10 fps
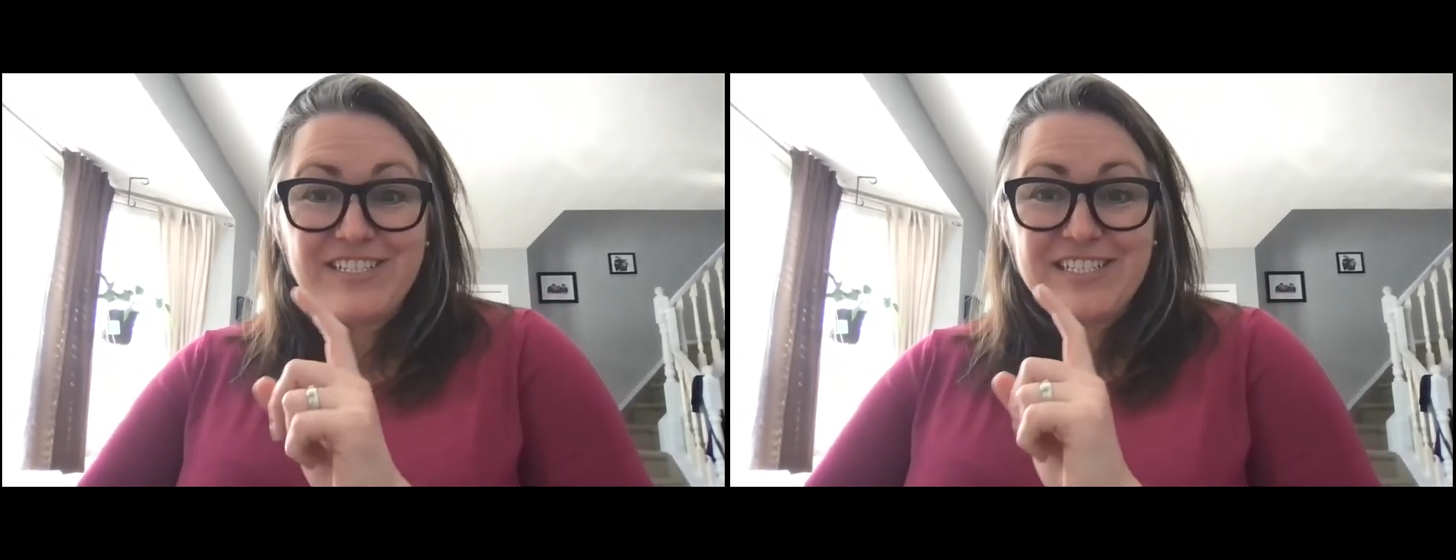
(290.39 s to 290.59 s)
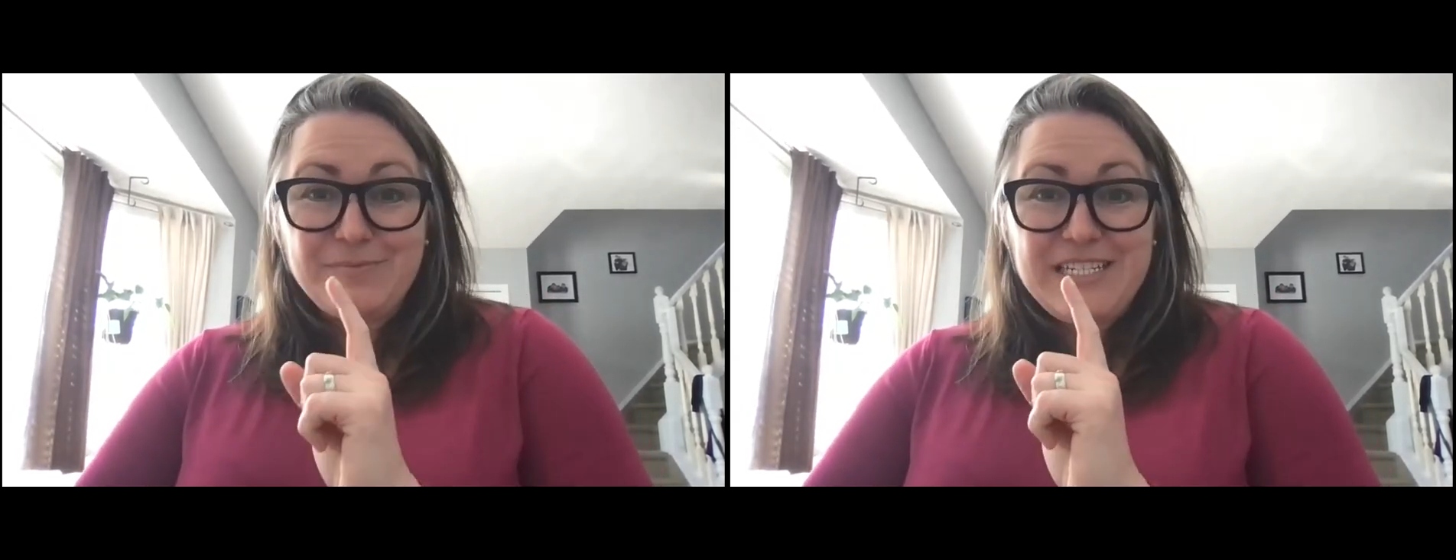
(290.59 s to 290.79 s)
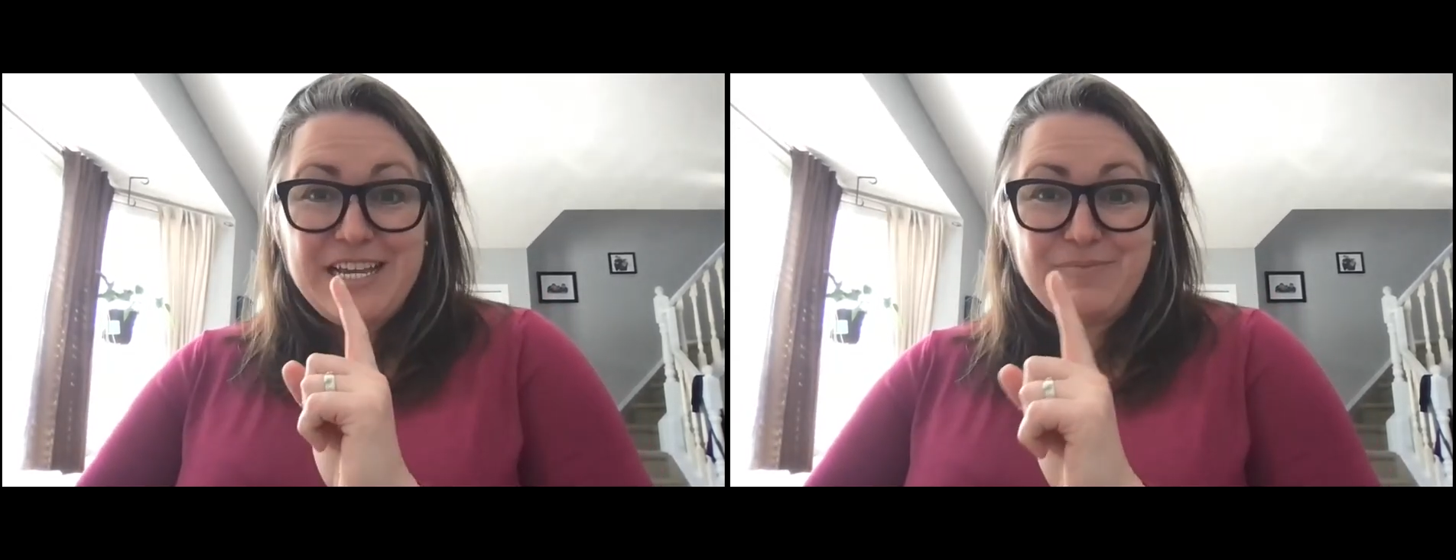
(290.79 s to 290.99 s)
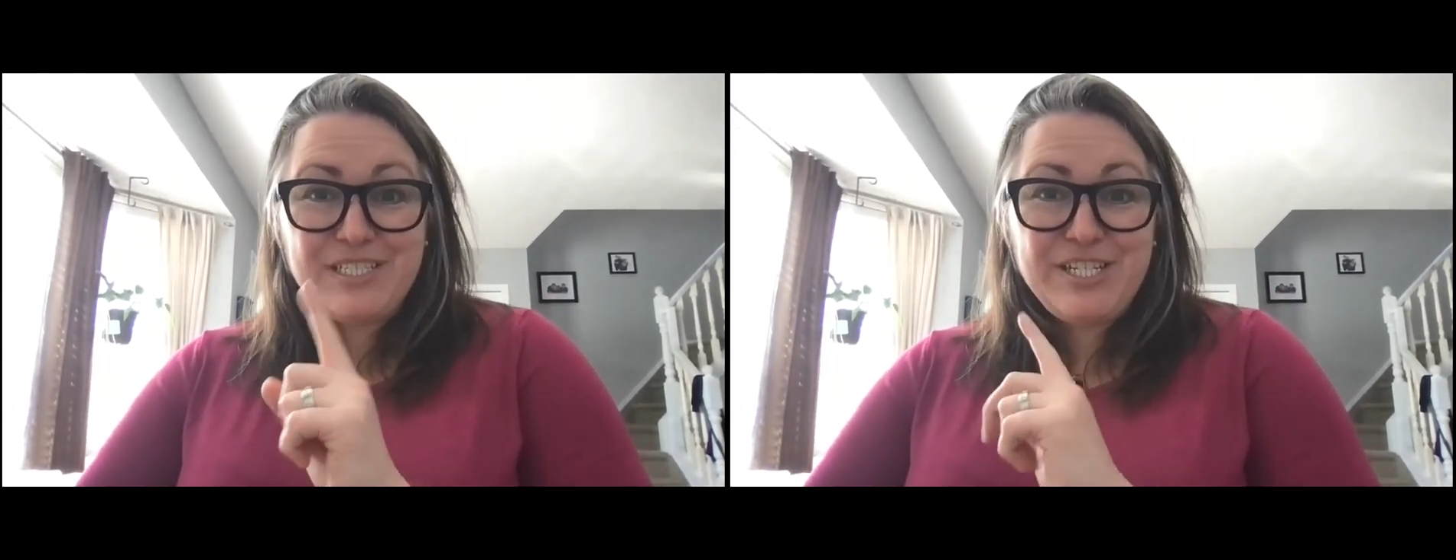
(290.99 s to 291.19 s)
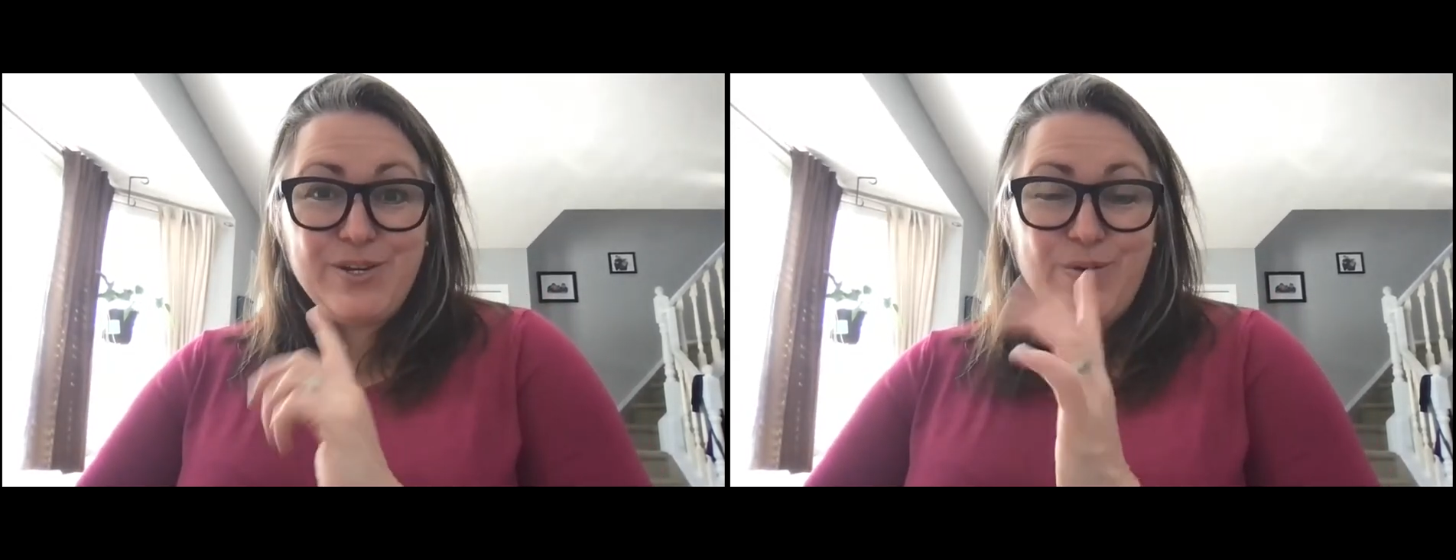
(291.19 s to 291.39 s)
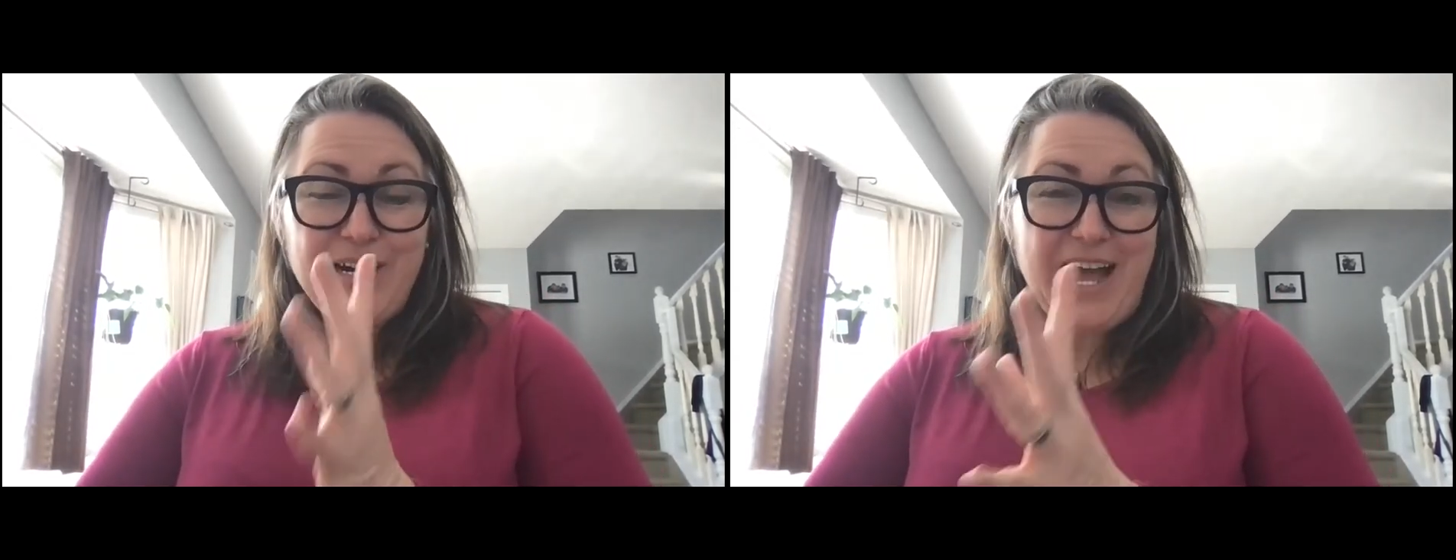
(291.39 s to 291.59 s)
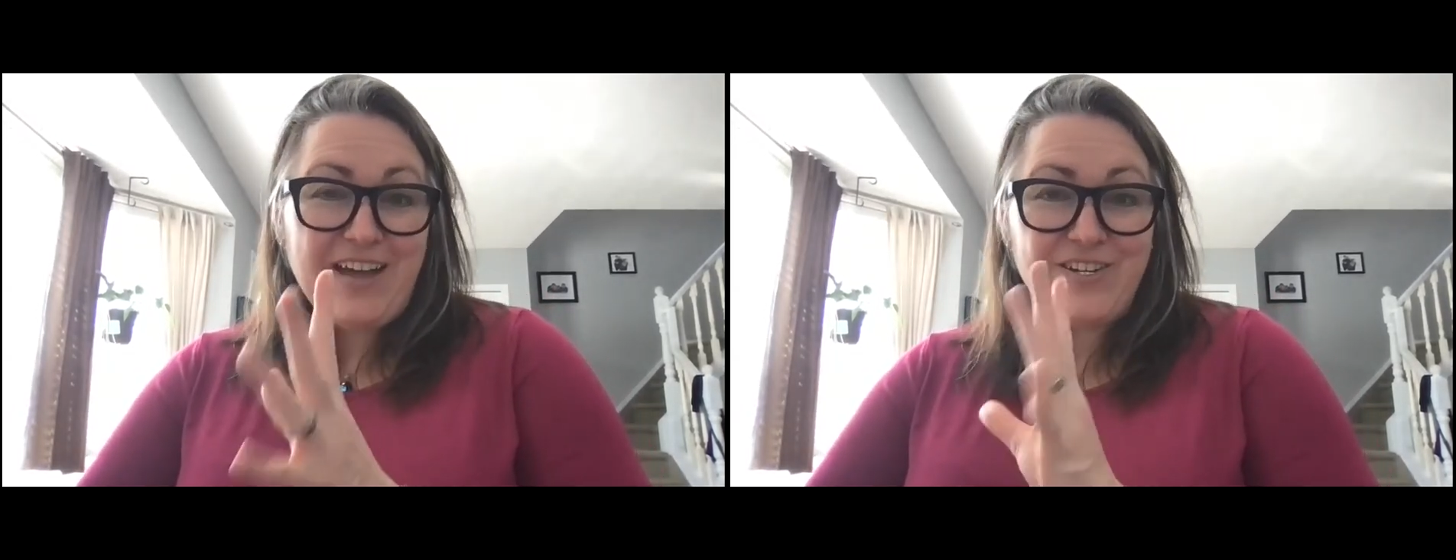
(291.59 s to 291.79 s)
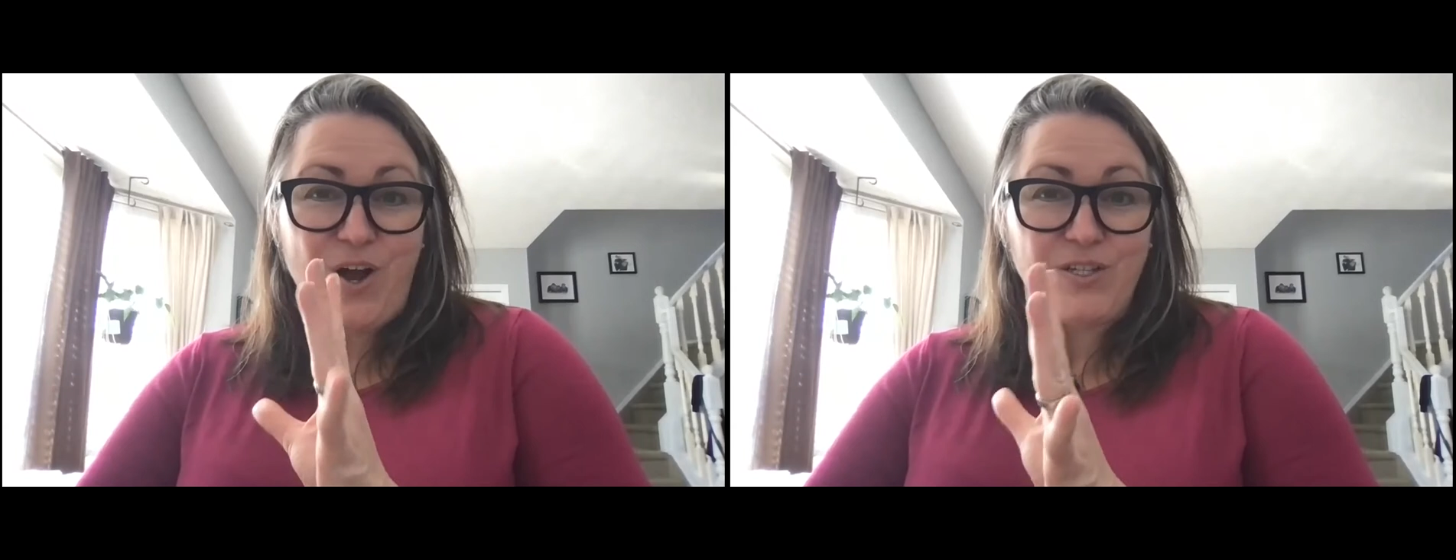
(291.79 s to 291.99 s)
some tips too on
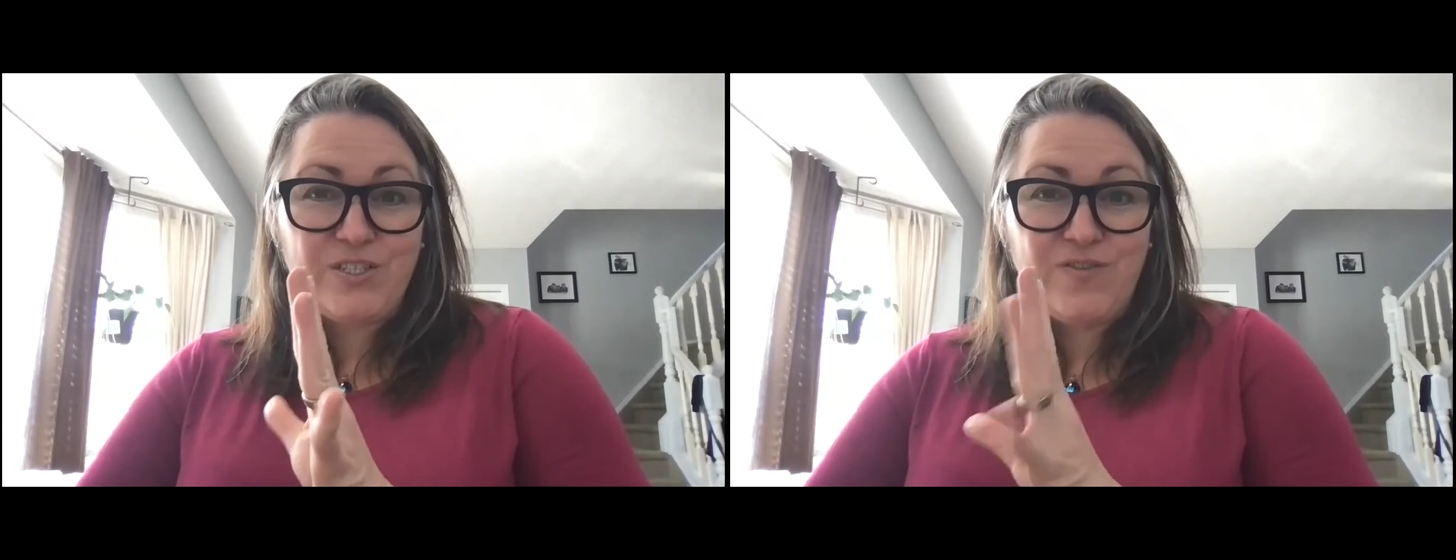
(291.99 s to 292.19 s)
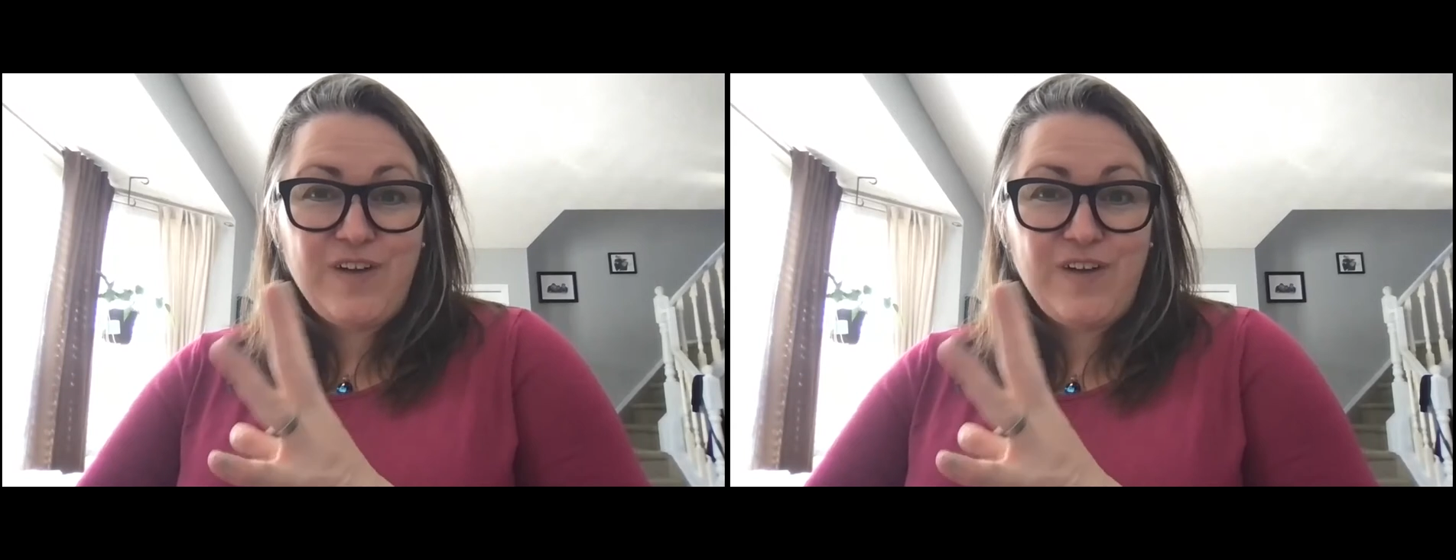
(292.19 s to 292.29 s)
how to also